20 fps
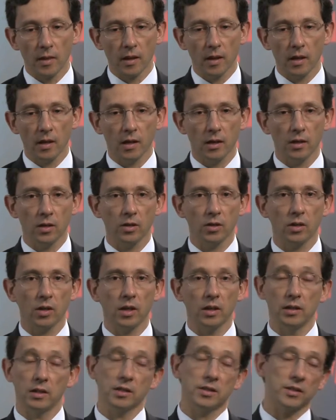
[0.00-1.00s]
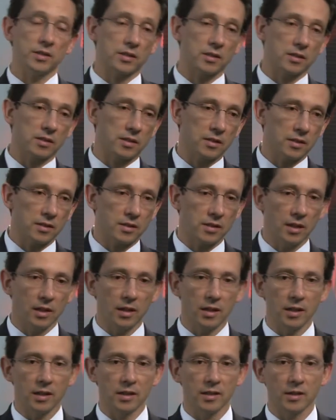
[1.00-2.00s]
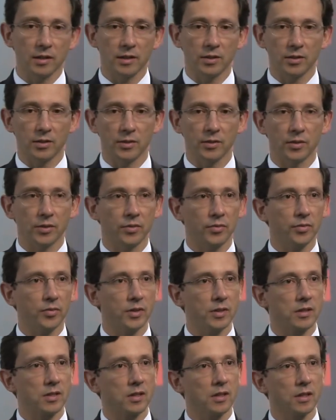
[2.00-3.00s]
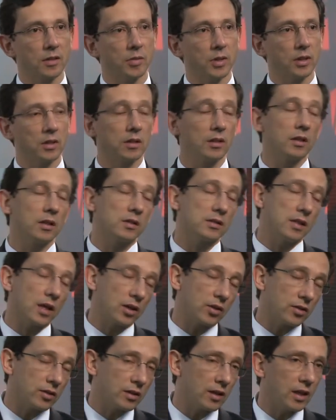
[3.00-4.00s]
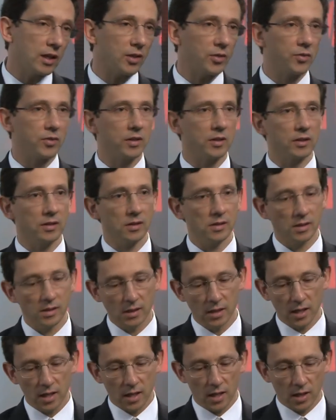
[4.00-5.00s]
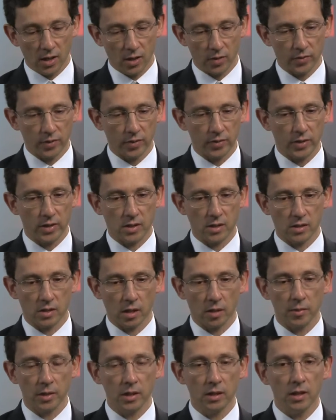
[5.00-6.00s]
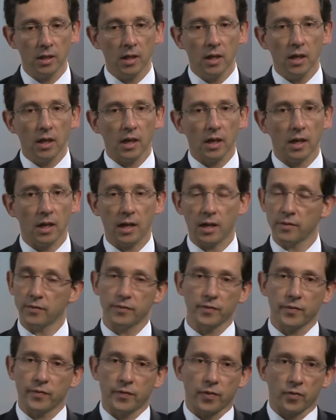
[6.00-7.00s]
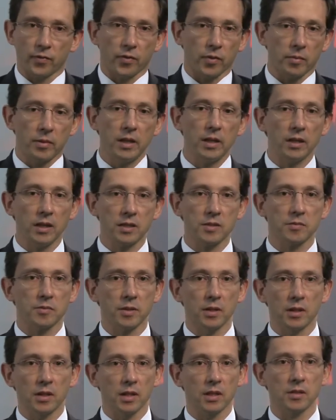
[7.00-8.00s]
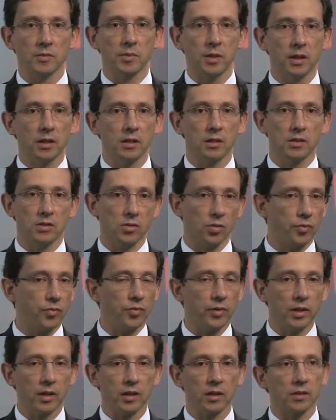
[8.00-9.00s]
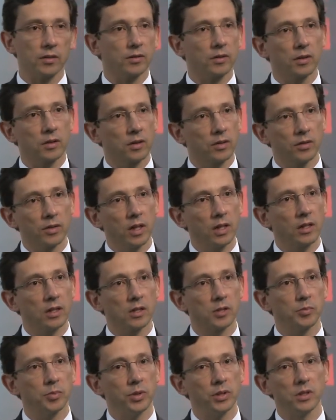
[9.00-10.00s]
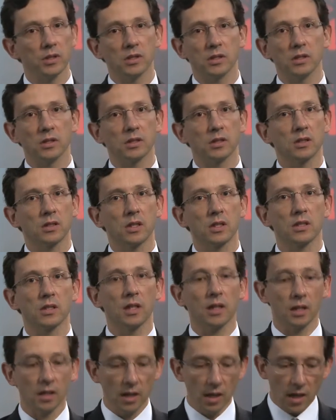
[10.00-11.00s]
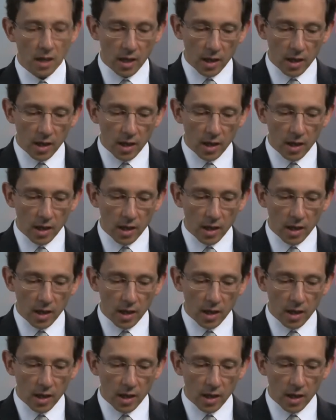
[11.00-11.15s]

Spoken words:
Yeah, okay, this is still the first, the second day of the summit. For me, it has been so far a great experience, in the sense that